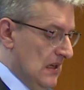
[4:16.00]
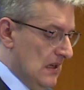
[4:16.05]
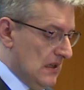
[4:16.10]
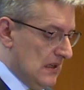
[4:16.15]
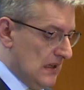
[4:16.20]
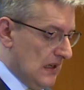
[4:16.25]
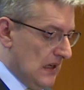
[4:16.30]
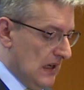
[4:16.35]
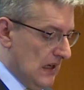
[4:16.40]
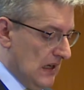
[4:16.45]

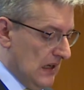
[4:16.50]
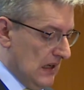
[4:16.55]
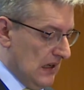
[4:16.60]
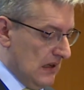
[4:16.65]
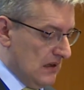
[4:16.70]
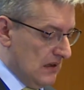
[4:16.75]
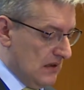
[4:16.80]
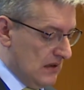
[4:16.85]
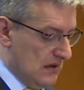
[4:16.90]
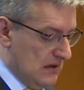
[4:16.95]

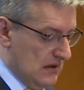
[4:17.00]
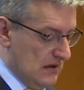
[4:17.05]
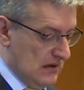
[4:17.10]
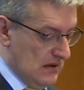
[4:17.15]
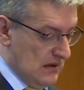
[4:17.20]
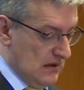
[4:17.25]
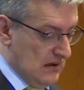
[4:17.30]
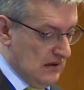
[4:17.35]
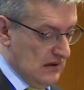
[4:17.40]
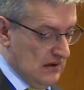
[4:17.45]
screening
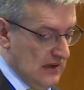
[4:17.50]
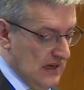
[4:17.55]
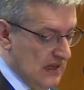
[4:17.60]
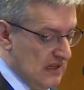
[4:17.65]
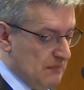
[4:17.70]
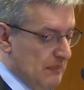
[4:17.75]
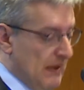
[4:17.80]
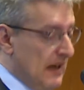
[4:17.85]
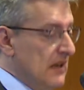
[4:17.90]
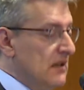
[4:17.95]

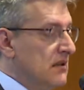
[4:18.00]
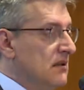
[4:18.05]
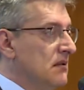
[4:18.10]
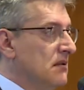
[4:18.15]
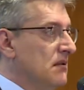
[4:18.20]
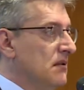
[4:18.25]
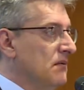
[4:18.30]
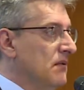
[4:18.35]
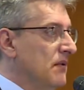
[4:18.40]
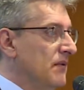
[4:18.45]
as
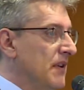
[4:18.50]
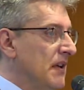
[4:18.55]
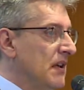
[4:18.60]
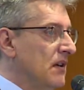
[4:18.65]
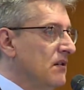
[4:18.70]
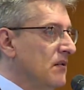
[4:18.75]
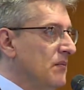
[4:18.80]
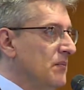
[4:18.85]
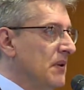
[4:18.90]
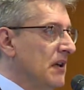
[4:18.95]
part of a very
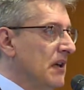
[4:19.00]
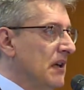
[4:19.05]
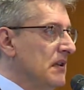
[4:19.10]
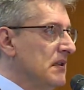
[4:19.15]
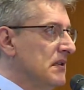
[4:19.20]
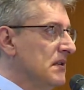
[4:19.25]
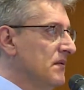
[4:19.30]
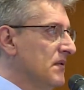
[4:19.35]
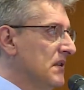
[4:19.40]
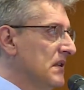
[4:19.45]

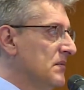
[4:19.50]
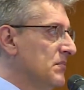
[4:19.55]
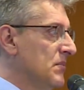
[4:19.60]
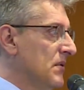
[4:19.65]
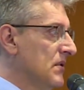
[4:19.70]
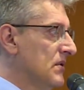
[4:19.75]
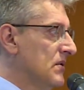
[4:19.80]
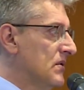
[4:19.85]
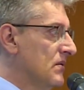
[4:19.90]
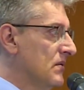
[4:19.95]
comprehensive
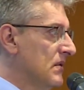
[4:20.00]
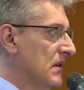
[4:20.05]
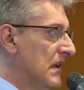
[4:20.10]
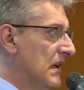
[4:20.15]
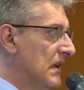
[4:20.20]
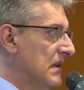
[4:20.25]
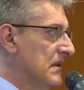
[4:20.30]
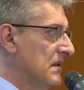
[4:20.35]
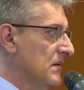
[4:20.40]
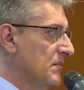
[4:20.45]
response to the
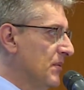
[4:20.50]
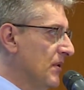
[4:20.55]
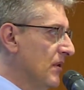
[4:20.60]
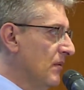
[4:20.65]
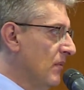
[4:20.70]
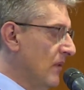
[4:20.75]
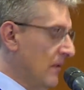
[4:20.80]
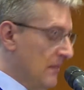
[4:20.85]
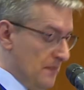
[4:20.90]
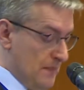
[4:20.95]
cancer
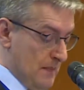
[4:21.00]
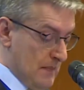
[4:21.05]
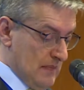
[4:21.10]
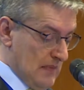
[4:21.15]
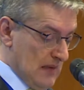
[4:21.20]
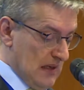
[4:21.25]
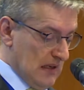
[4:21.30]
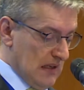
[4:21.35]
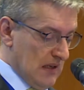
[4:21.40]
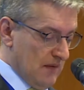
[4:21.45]
problem
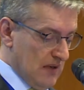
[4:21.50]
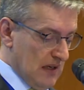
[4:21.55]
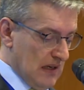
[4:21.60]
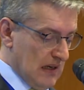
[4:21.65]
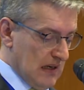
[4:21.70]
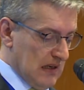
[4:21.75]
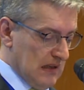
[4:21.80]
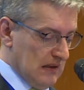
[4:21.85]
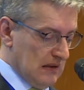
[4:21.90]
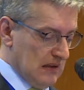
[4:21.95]
in every
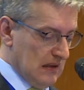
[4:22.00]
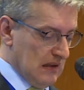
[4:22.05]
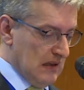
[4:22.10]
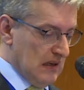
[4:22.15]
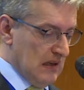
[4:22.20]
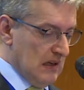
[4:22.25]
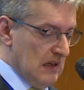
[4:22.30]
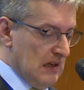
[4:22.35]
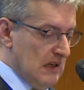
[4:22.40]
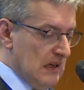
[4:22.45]
country
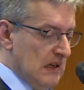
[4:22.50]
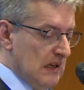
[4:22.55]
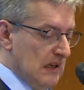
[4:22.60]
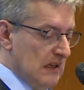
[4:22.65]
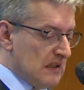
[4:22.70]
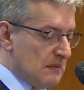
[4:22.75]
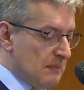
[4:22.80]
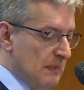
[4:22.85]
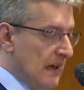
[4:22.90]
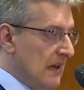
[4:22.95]

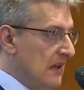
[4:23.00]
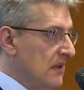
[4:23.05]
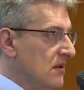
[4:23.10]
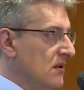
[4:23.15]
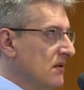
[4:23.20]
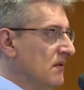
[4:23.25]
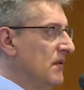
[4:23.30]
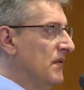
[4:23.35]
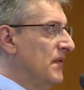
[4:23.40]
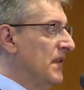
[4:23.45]
is part
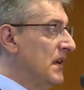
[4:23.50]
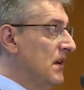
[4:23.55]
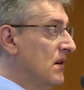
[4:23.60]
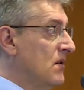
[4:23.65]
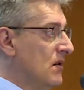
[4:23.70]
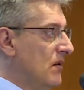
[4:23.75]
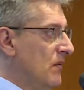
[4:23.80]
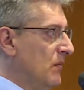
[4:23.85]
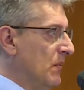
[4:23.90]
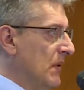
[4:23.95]
of a very
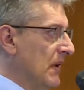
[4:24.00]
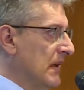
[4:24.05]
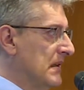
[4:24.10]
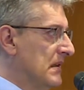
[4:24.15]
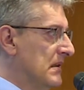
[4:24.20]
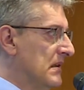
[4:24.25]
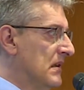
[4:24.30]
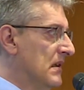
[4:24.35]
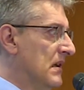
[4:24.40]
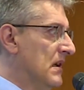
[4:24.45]

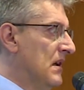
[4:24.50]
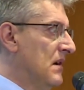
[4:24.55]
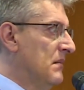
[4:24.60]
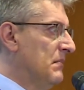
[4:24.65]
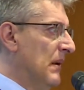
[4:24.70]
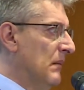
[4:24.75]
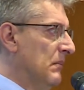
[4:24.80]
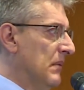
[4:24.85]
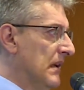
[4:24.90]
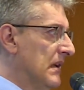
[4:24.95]
complex
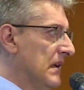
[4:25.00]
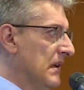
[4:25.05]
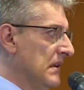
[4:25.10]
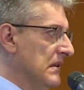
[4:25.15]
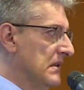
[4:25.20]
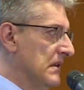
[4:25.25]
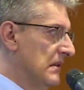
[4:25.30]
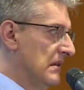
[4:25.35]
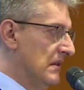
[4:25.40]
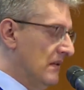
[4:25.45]
public
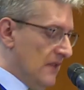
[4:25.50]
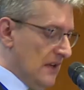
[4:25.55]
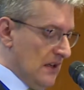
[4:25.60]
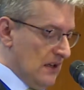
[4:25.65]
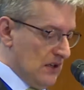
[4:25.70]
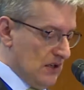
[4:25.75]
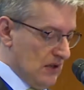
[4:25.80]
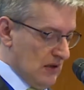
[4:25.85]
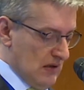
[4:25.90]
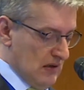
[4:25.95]
health
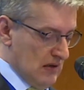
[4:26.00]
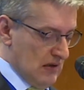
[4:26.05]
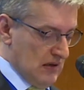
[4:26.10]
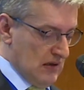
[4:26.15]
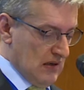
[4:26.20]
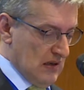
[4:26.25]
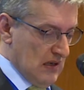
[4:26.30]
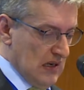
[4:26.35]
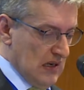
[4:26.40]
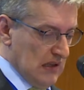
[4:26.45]
intervention
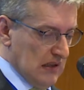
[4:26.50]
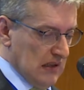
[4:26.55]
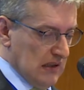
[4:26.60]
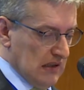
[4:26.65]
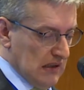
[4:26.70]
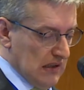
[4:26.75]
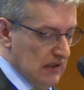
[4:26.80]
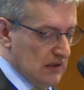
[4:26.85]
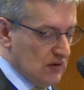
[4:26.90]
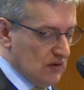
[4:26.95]
that
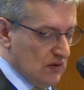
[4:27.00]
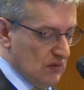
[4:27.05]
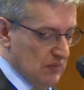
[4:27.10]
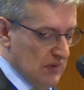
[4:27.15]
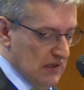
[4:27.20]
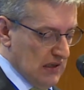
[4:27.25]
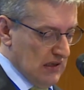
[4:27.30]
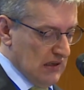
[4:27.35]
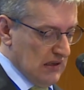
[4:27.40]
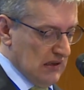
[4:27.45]
needs to
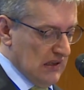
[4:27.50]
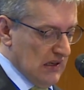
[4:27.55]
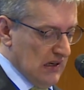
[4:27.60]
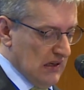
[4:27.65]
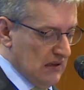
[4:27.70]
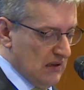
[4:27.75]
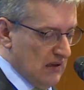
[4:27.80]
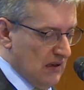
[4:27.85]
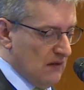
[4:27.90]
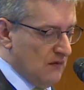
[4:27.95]
be
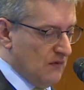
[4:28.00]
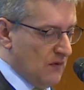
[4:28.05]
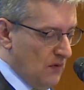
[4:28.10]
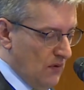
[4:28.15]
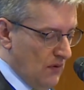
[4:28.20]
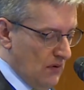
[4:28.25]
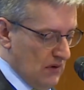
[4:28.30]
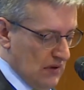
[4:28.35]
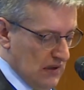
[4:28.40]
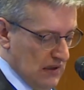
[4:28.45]
done in
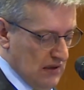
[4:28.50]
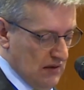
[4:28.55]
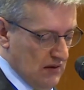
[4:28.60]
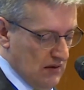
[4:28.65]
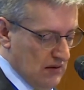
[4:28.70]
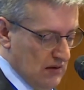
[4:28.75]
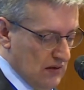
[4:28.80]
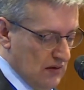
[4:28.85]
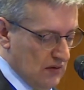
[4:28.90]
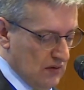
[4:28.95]
full in
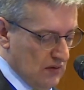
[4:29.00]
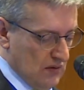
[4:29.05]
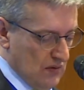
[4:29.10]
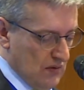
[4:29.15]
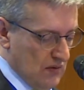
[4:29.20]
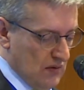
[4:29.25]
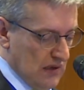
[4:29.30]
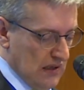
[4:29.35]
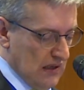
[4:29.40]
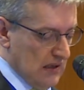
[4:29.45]
order
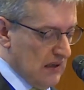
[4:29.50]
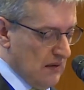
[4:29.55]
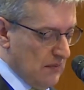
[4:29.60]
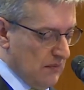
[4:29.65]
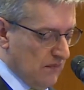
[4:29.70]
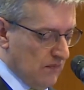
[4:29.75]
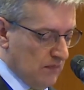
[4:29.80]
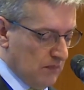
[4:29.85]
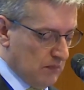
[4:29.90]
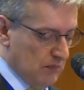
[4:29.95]
to get the
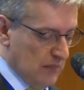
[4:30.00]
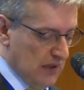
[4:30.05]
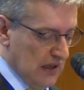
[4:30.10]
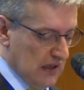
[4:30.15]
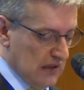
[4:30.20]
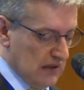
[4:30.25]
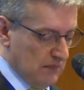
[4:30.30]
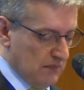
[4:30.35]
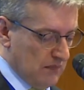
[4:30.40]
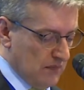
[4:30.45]

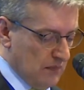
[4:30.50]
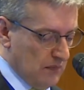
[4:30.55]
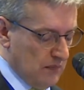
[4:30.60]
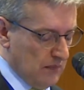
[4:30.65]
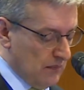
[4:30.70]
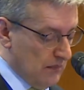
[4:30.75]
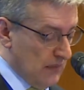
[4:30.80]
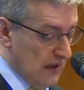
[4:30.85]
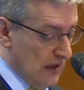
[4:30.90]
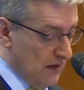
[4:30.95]
biggest
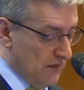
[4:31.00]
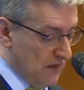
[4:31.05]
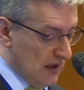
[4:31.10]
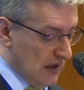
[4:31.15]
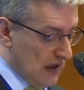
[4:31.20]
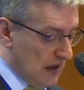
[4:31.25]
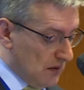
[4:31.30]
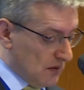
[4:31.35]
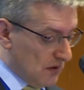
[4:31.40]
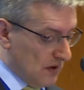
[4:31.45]

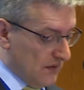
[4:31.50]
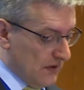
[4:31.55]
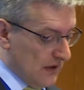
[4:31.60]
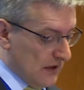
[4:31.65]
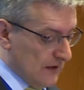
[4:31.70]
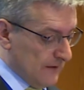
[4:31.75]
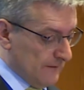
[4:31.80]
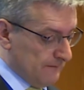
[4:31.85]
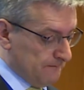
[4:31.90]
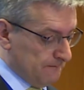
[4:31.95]
benefit out of
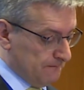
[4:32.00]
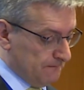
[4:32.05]
it.